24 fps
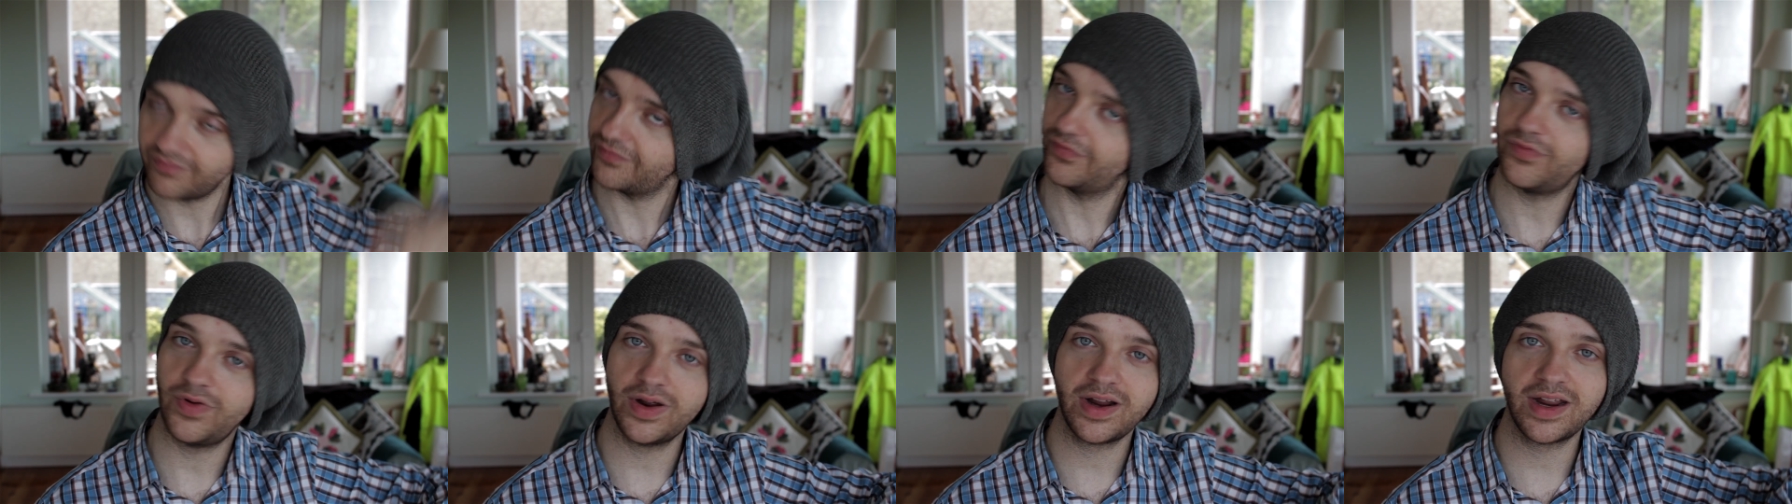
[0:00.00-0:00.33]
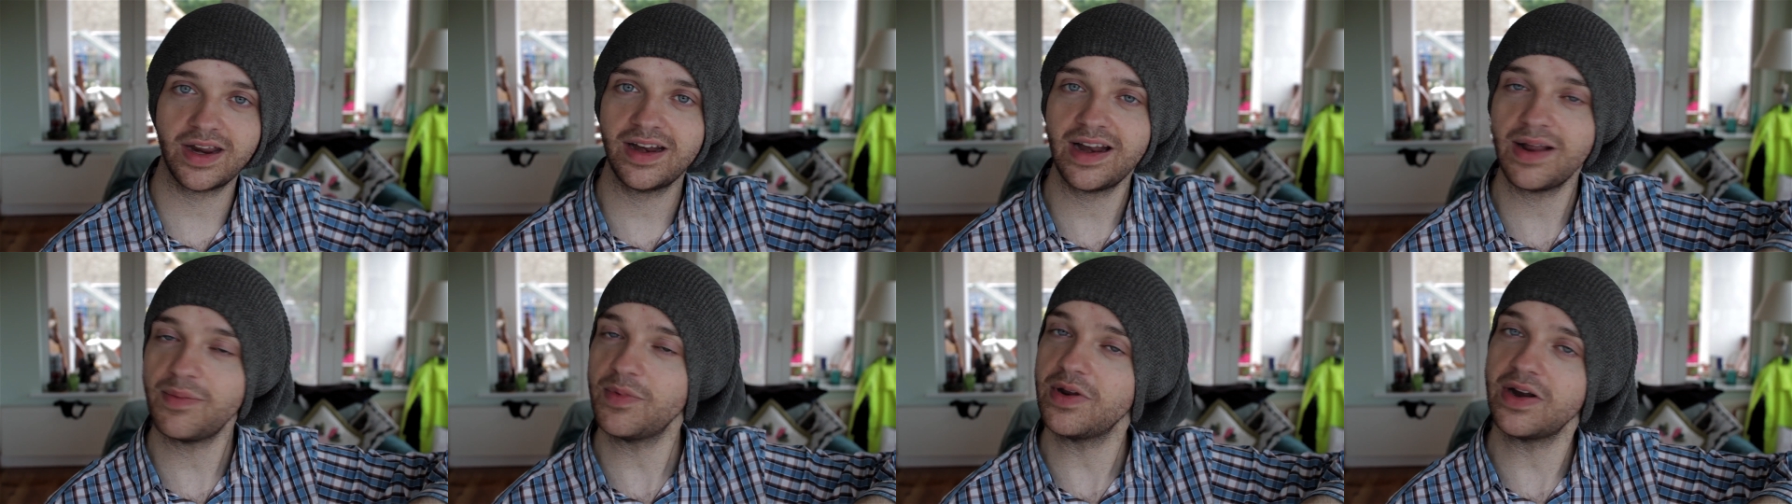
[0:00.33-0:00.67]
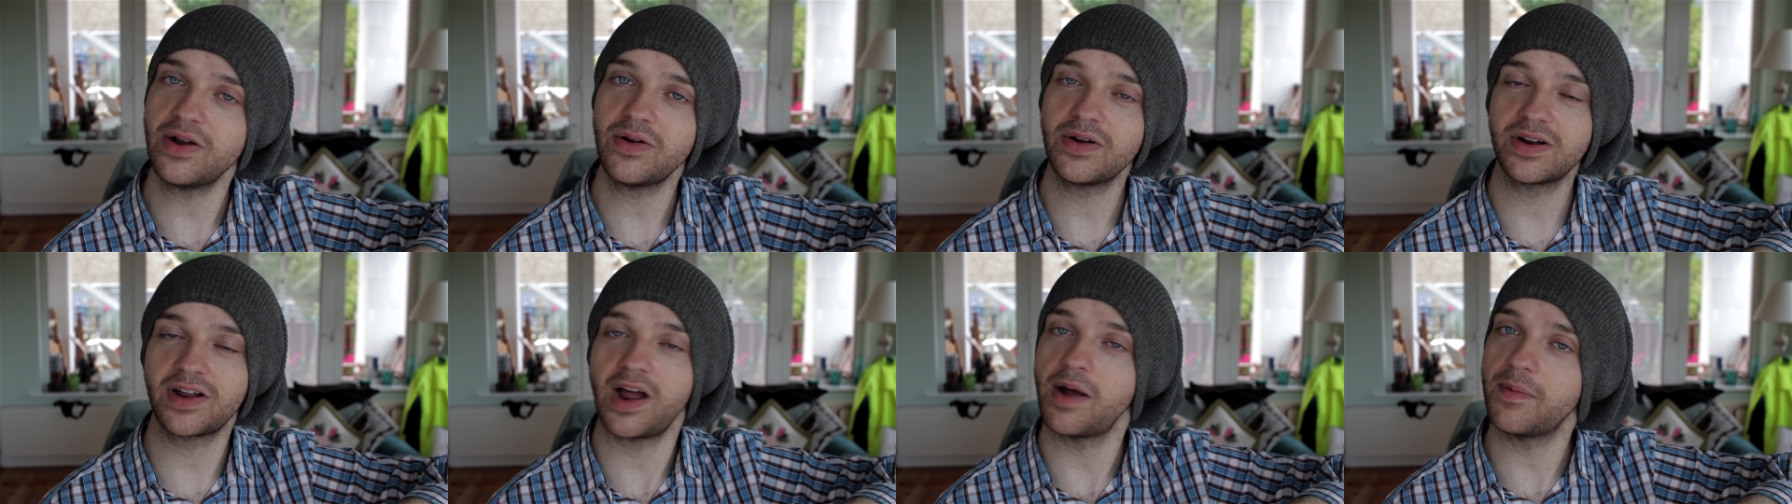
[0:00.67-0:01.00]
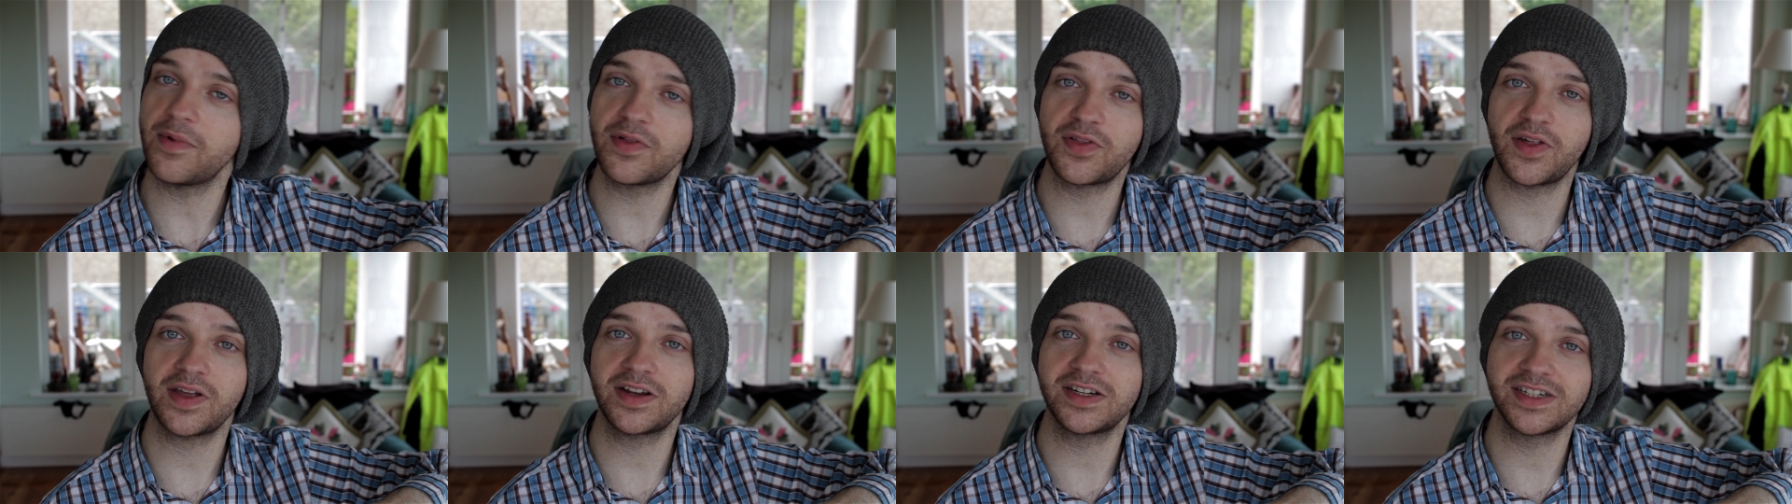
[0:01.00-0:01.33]
fucking let me know in the
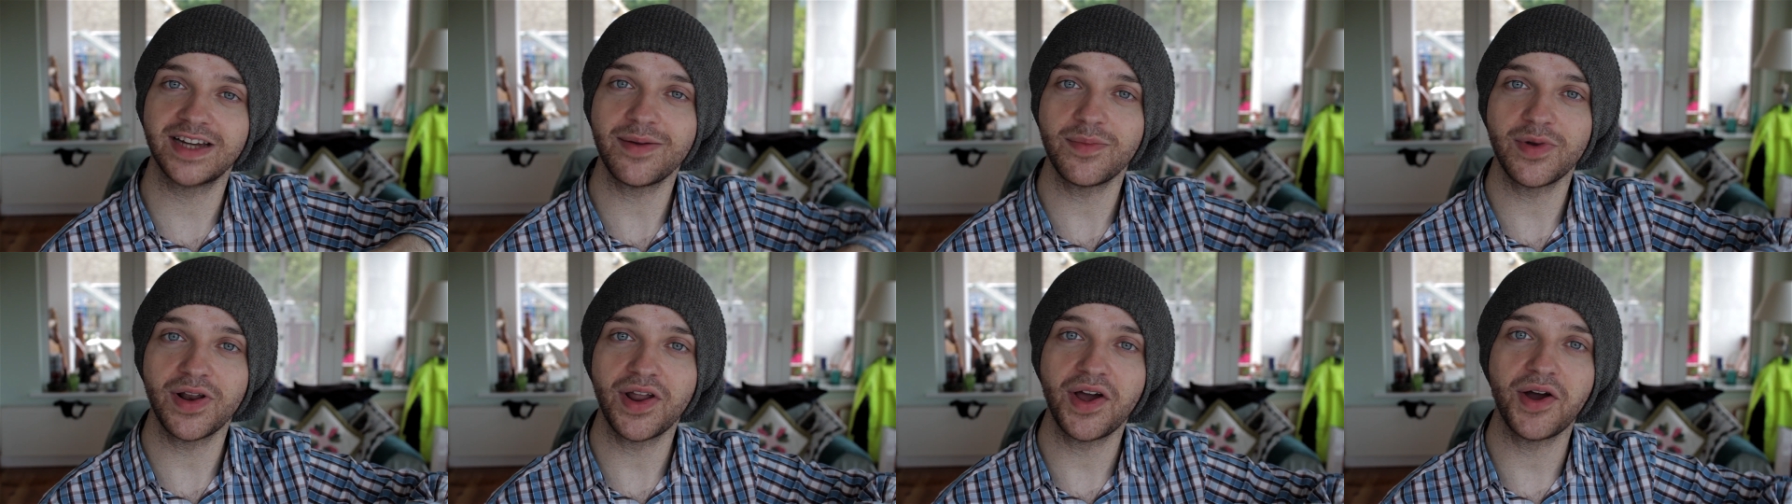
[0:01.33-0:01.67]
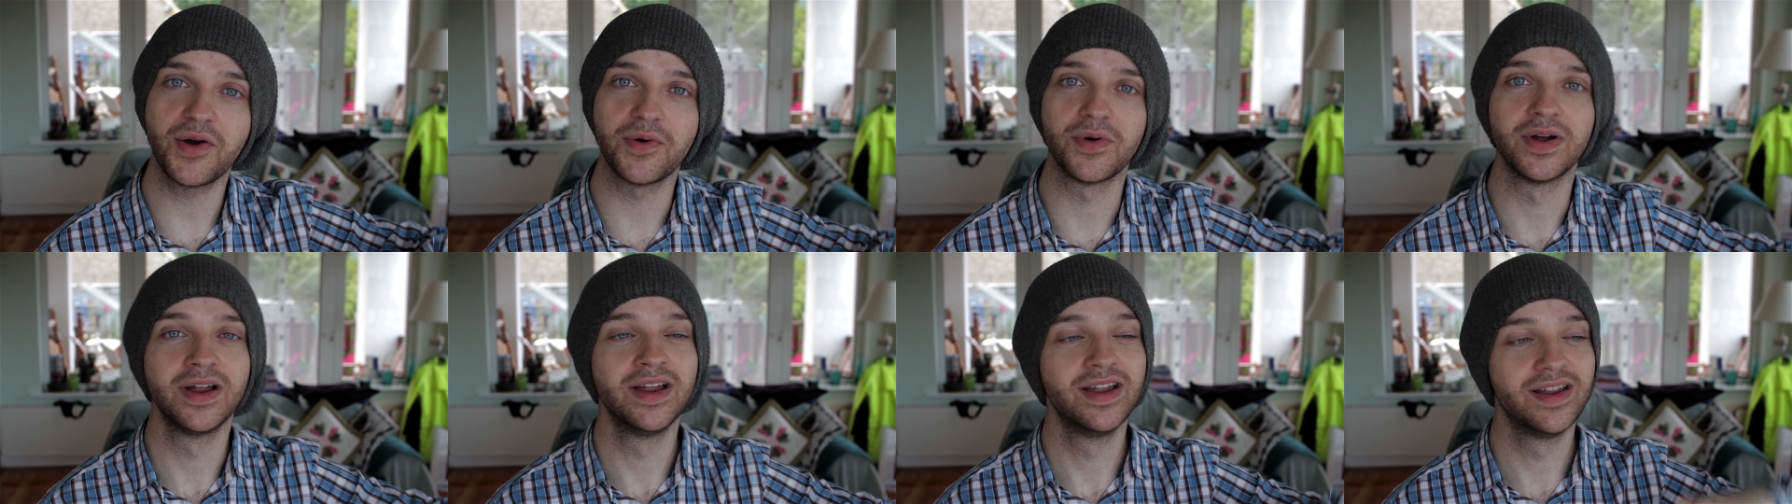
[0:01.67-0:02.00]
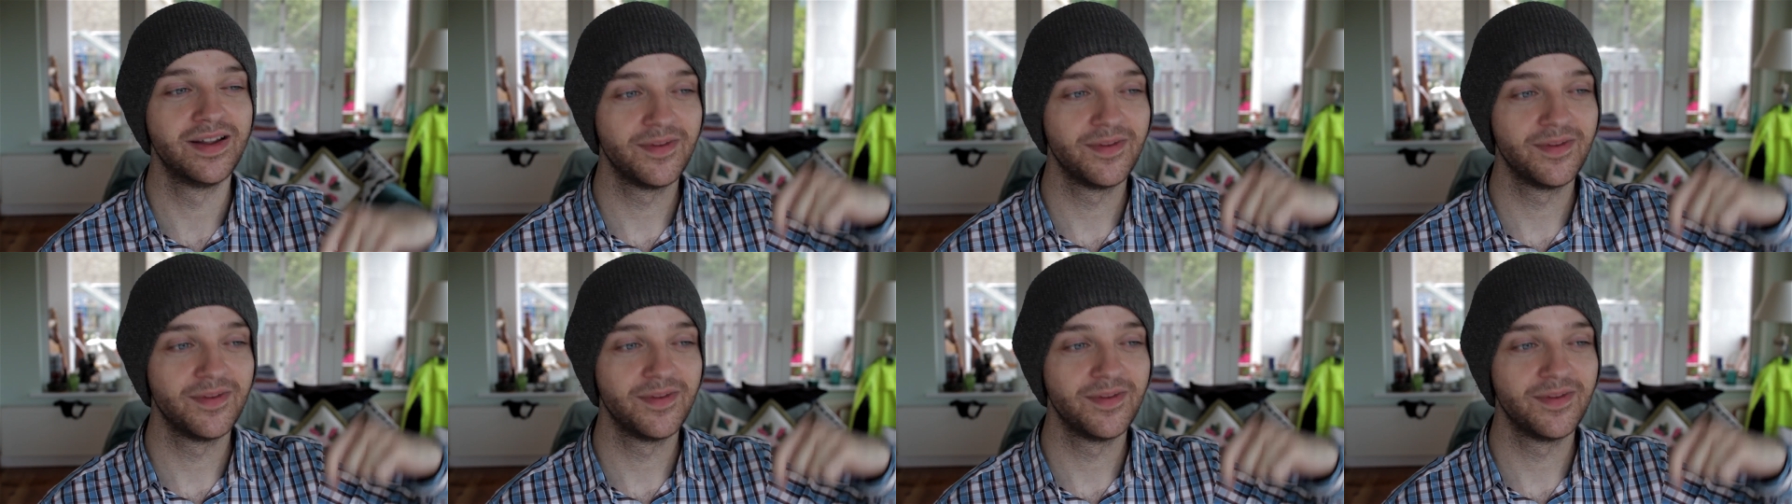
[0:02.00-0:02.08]
comment section down below.